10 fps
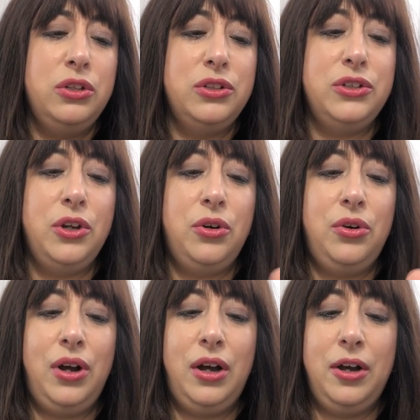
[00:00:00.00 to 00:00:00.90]

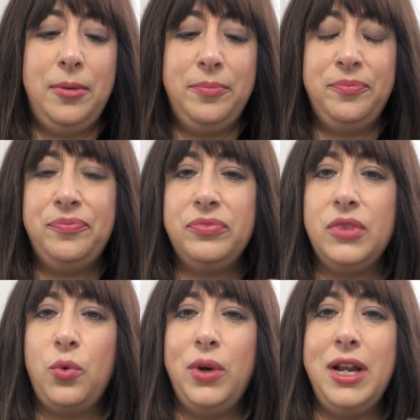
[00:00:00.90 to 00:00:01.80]
So
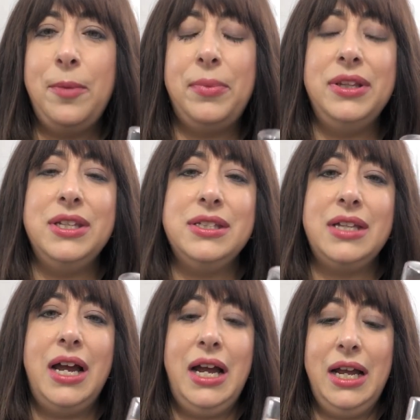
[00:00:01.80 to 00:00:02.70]
when I put this
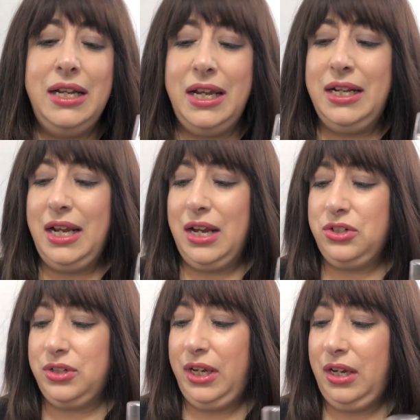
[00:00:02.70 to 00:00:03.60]
on, and
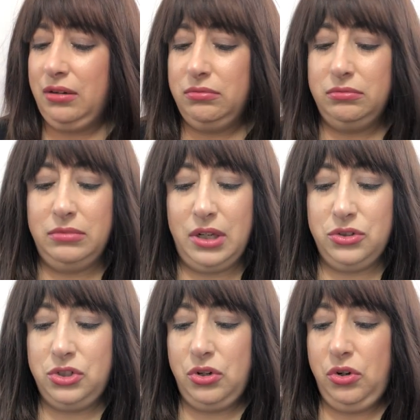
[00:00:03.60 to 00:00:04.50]
I'll
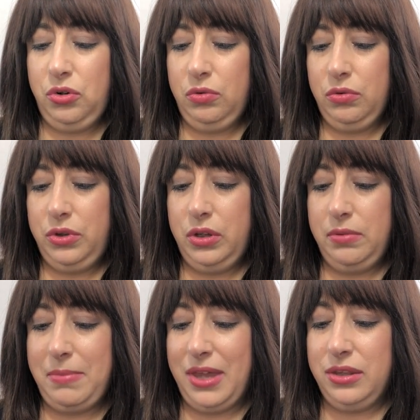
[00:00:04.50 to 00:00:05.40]
show you
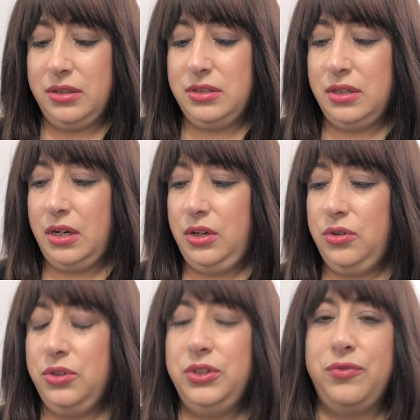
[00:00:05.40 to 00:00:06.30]
the methods that I
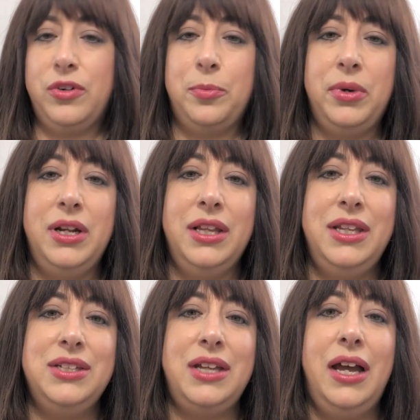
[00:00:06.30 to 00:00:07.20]
used for putting
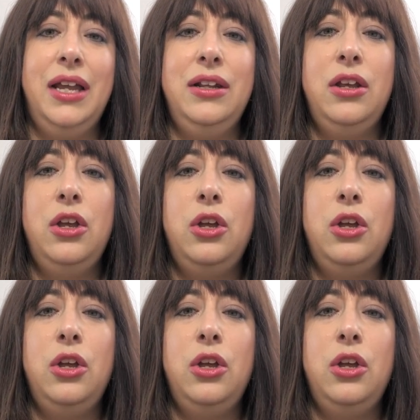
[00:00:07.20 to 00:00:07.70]
these on.